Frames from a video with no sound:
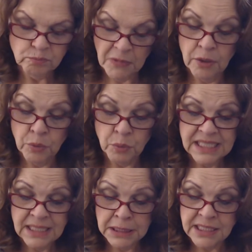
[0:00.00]

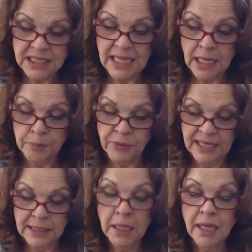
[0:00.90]
reasons to
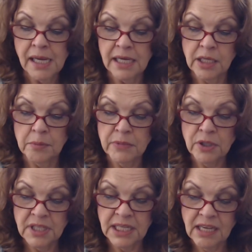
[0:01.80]
celebrate a
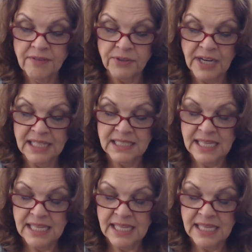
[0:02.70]
community of friends,